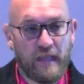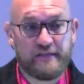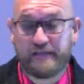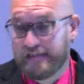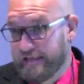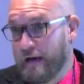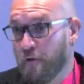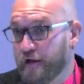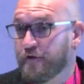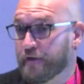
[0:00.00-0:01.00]
She says, I
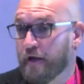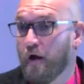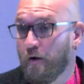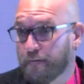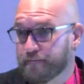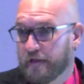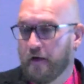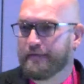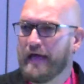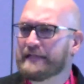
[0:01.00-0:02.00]
want you to go. You
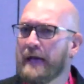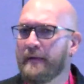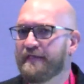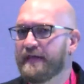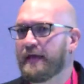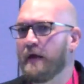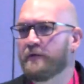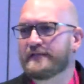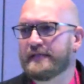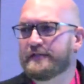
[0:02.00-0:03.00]
know, at that time, I think I
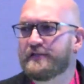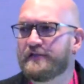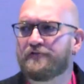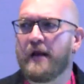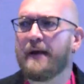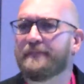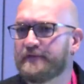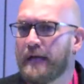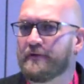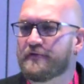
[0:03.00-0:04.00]
was the
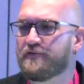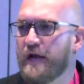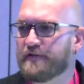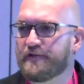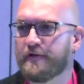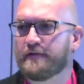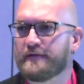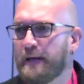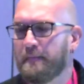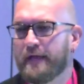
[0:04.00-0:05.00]
chapter treasurer,
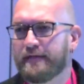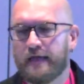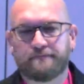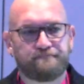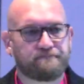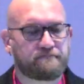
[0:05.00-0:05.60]
something like that.